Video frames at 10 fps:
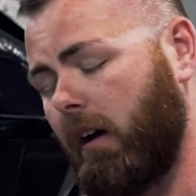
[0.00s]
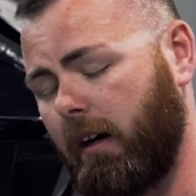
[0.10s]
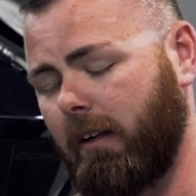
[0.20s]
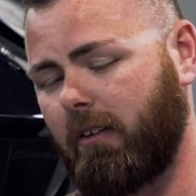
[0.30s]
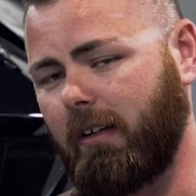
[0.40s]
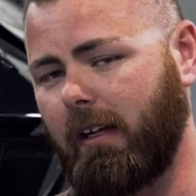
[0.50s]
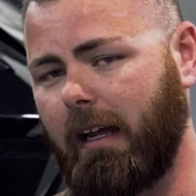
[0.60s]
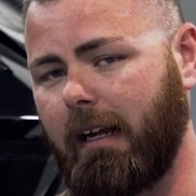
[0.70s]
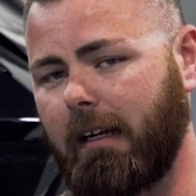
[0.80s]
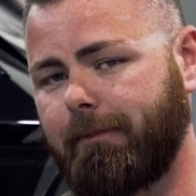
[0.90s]
On a
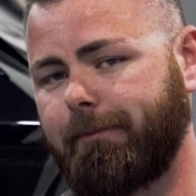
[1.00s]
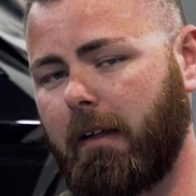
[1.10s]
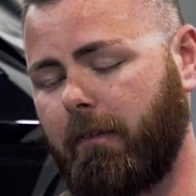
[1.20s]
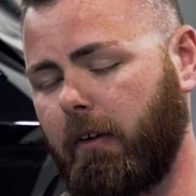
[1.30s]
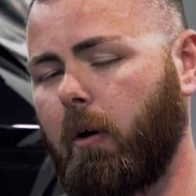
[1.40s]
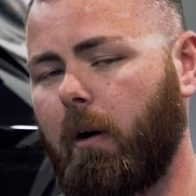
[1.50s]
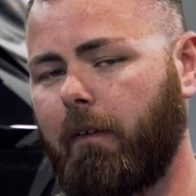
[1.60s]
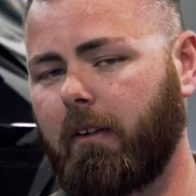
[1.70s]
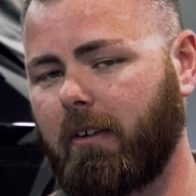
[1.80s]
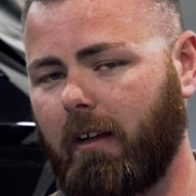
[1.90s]
C8, if you go
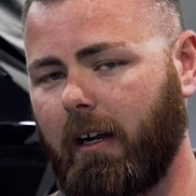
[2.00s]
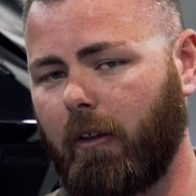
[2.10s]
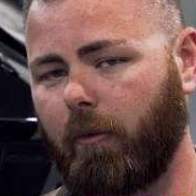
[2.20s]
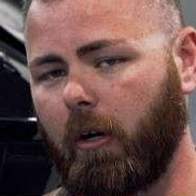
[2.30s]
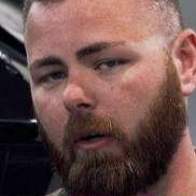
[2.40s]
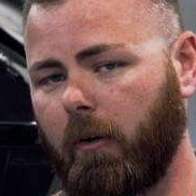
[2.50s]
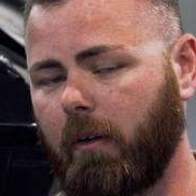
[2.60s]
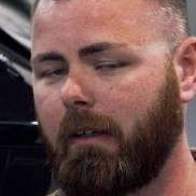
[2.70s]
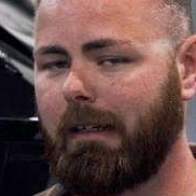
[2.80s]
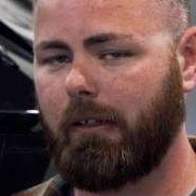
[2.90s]
off on the side of the road,
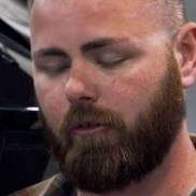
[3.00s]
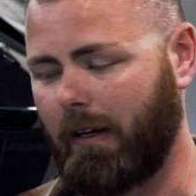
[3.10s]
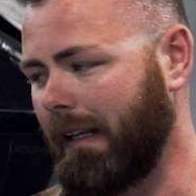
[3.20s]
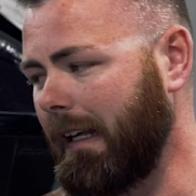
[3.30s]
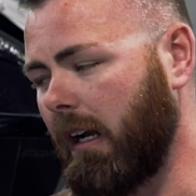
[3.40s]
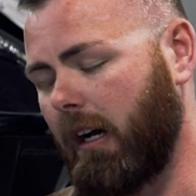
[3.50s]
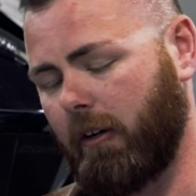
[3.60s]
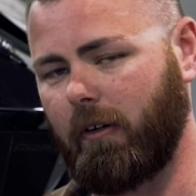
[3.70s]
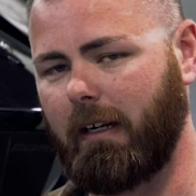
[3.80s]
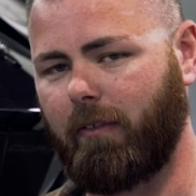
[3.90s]
trying to get
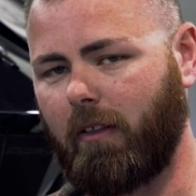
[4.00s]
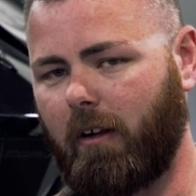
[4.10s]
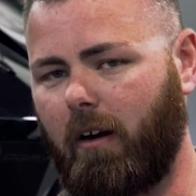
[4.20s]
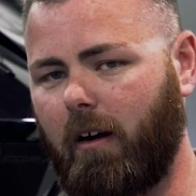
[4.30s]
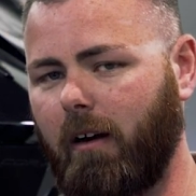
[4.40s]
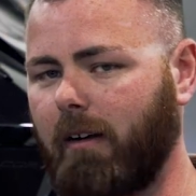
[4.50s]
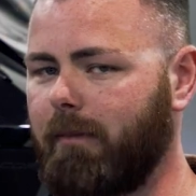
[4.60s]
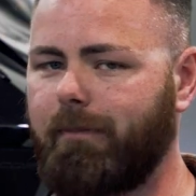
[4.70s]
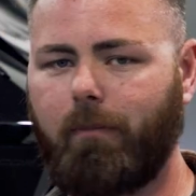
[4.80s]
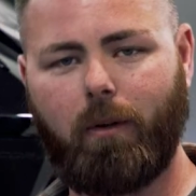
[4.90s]
underneath of the car
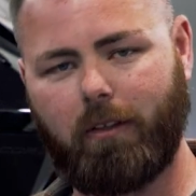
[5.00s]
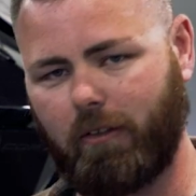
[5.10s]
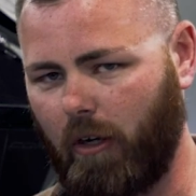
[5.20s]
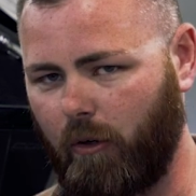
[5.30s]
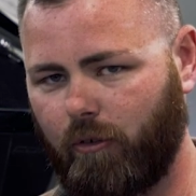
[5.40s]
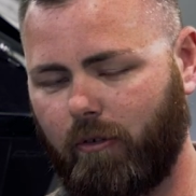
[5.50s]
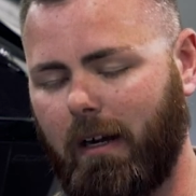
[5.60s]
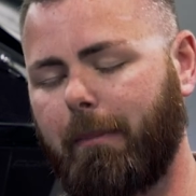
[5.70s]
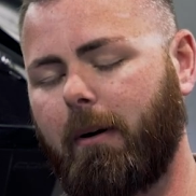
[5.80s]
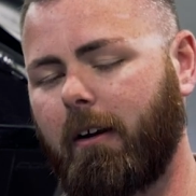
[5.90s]
with a tow
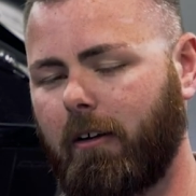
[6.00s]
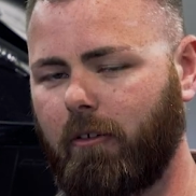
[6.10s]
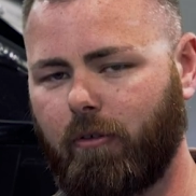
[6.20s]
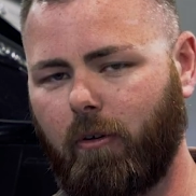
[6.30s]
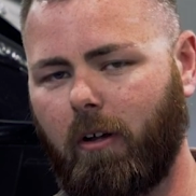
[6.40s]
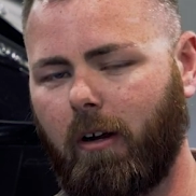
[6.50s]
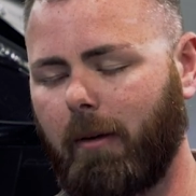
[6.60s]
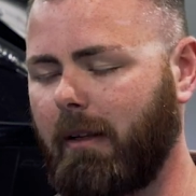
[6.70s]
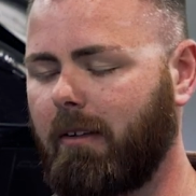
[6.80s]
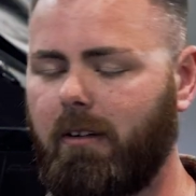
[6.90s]
strap on a control
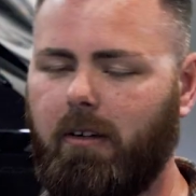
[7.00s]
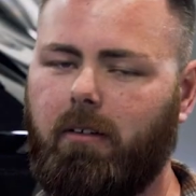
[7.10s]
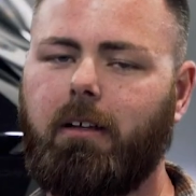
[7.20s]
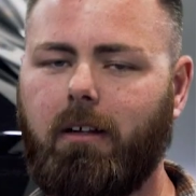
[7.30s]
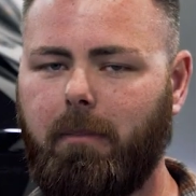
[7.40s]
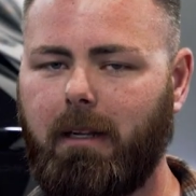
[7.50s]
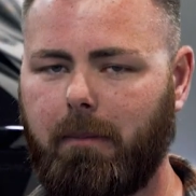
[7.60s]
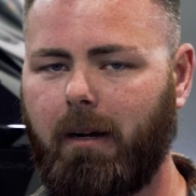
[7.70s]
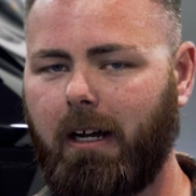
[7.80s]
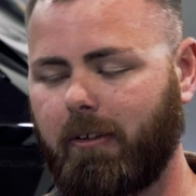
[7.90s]
arm is nearly gonna be
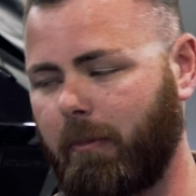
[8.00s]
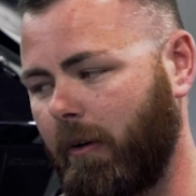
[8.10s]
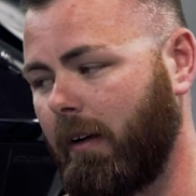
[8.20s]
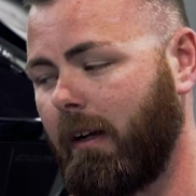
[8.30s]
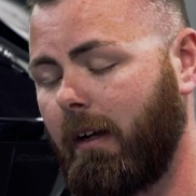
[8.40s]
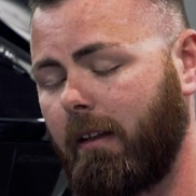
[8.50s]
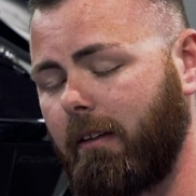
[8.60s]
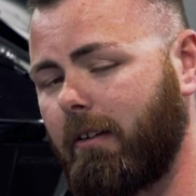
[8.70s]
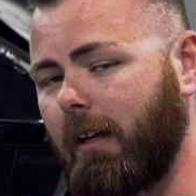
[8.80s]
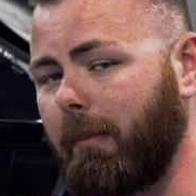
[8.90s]
impossible.
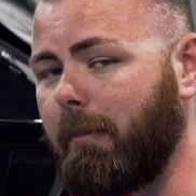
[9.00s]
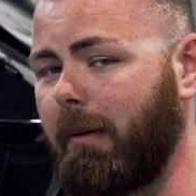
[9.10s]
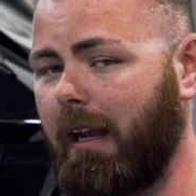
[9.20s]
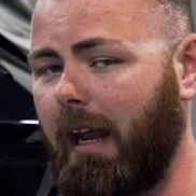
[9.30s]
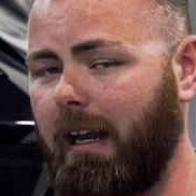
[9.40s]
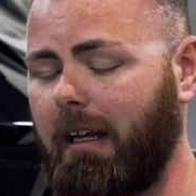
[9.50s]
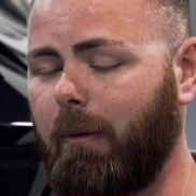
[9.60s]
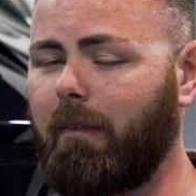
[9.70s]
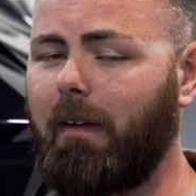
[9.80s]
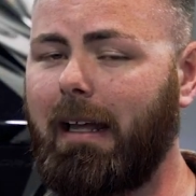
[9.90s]
These come in big handy.
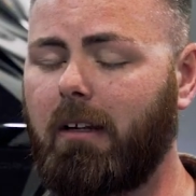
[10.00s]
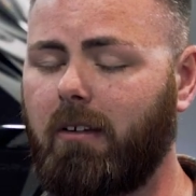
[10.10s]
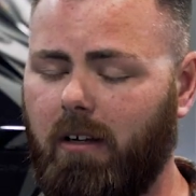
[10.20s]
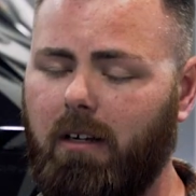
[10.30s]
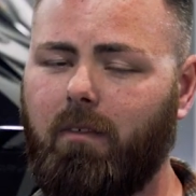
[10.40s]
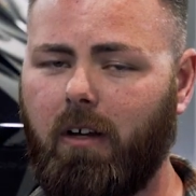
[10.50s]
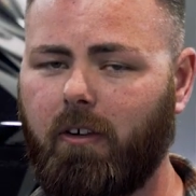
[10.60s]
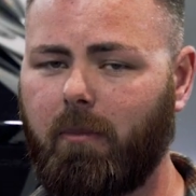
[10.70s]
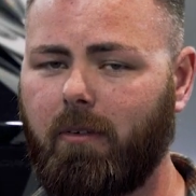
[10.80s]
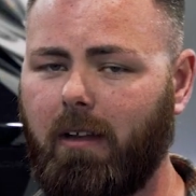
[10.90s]
We've had a ton of
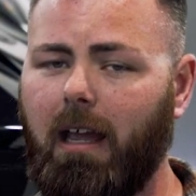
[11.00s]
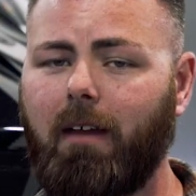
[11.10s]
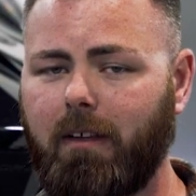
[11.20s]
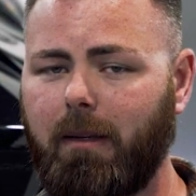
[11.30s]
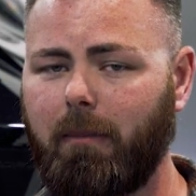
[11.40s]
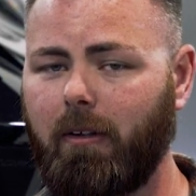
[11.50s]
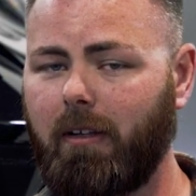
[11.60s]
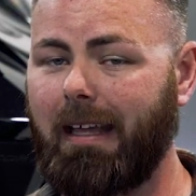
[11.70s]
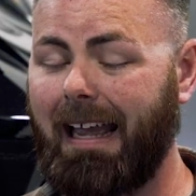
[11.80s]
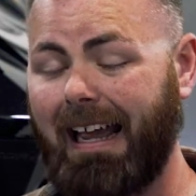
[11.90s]
customers that have emailed
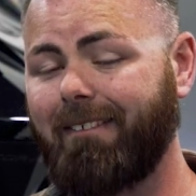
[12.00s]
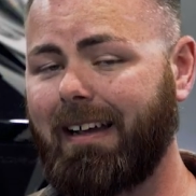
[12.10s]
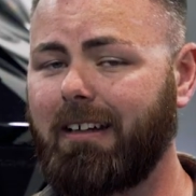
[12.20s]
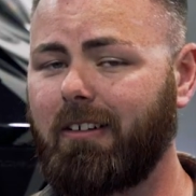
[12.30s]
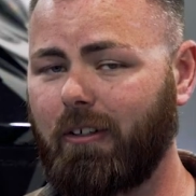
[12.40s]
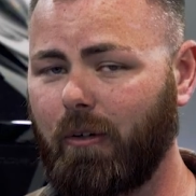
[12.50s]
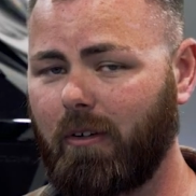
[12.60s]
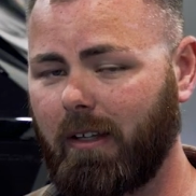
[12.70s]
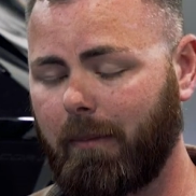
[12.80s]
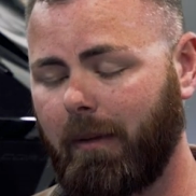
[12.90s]
in that have had to
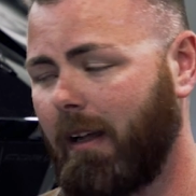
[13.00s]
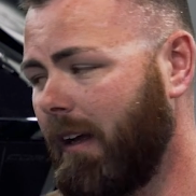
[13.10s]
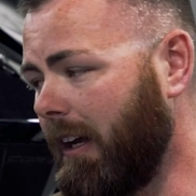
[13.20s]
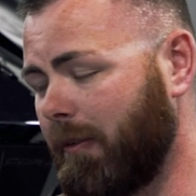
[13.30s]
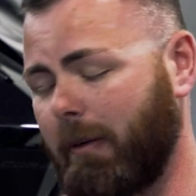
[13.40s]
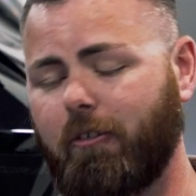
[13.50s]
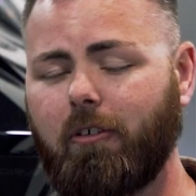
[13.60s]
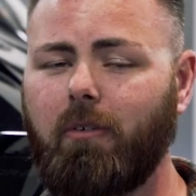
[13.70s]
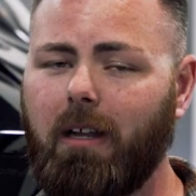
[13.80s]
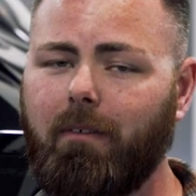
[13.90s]
use them. As much as
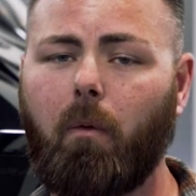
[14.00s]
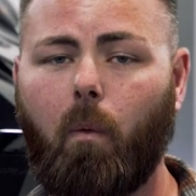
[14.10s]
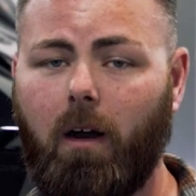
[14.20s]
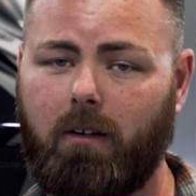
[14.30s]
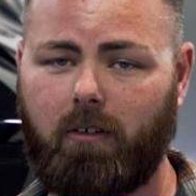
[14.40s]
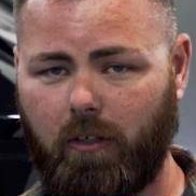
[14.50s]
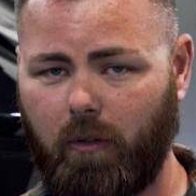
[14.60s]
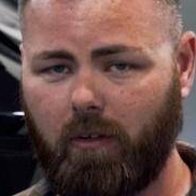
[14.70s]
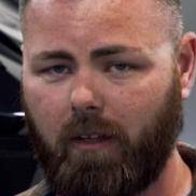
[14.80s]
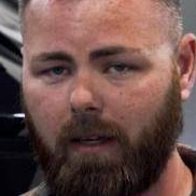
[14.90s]
you never want to
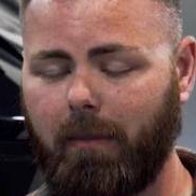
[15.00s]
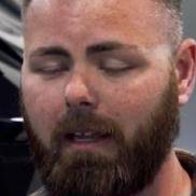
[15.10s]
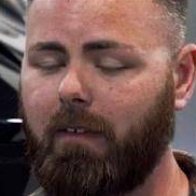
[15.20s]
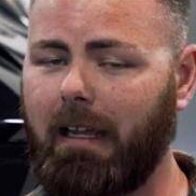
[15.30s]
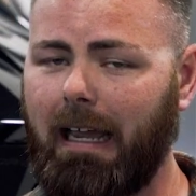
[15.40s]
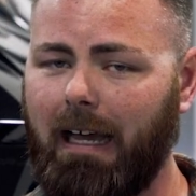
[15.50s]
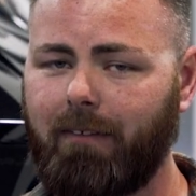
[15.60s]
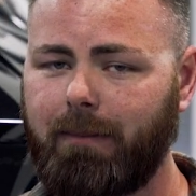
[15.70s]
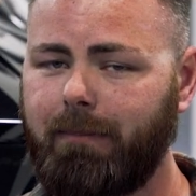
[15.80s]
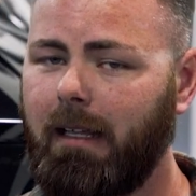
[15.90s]
use them, if you have
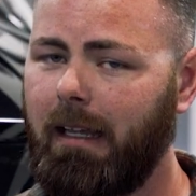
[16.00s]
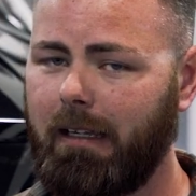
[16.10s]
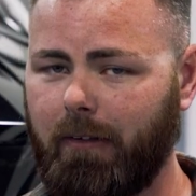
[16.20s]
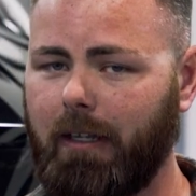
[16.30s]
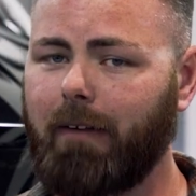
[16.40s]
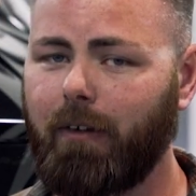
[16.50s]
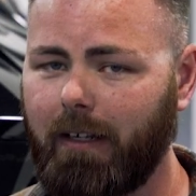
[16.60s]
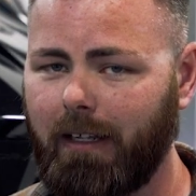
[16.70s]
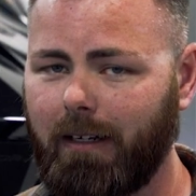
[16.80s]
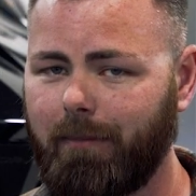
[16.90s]
them, you'll never
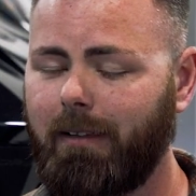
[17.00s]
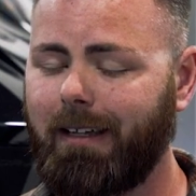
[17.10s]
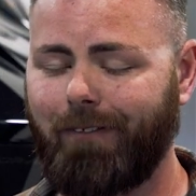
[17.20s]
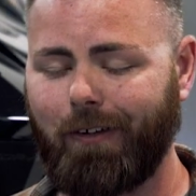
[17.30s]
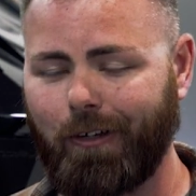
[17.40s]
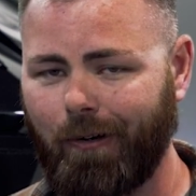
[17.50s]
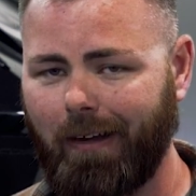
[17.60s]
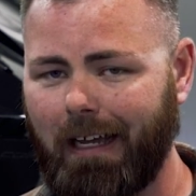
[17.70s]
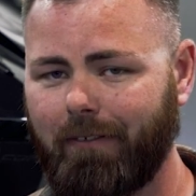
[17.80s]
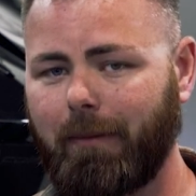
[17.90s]
need them. If you don't
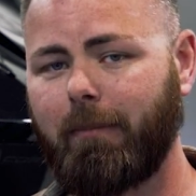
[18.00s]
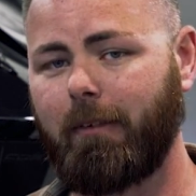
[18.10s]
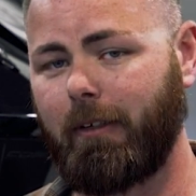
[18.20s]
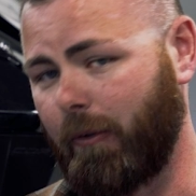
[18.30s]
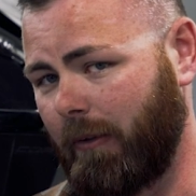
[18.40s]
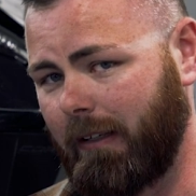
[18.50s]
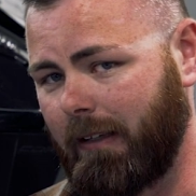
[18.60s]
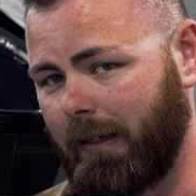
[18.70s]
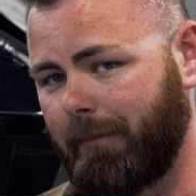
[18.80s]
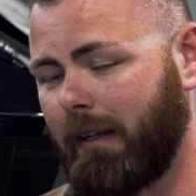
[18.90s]
have them, you'll need them.